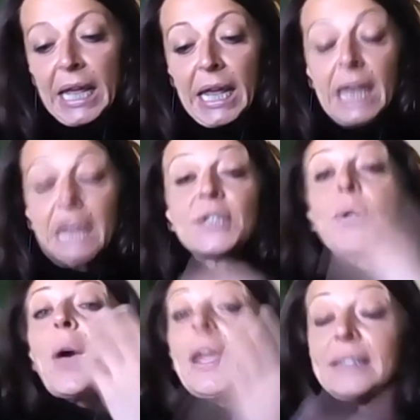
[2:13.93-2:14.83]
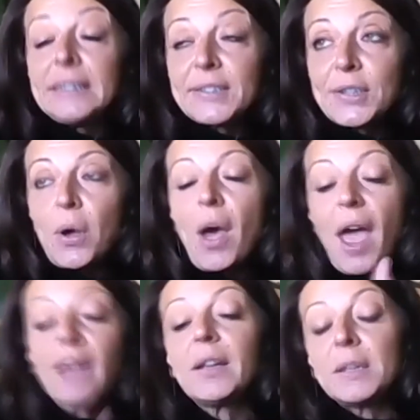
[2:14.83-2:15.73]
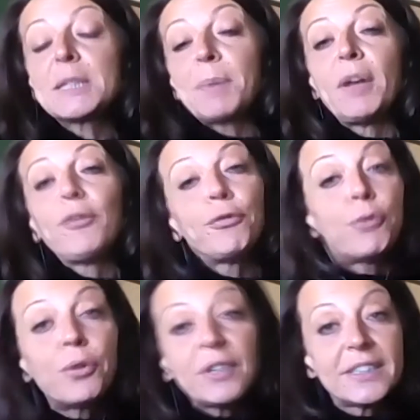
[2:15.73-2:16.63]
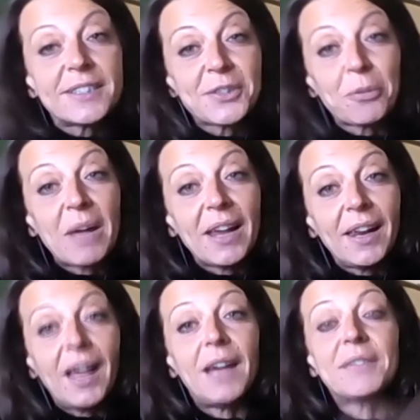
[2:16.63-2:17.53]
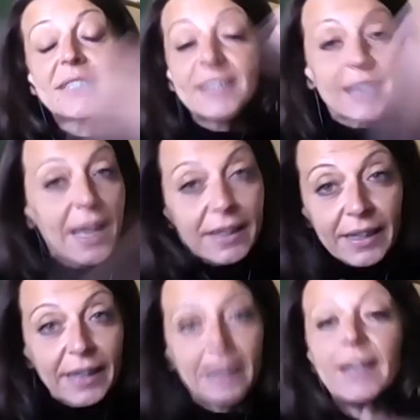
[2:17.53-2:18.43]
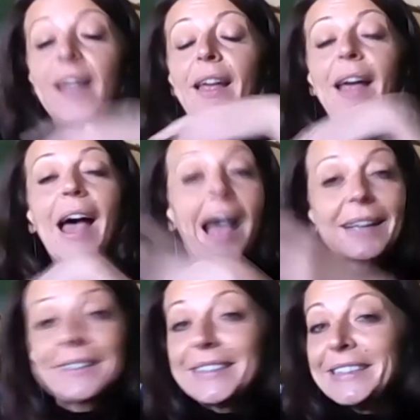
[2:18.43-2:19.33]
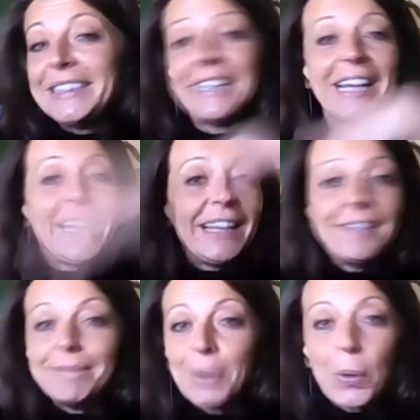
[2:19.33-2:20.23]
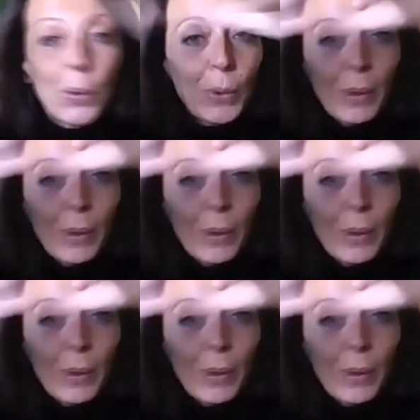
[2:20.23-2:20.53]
And so I did. So I could spend 4 years of my life studying acting and all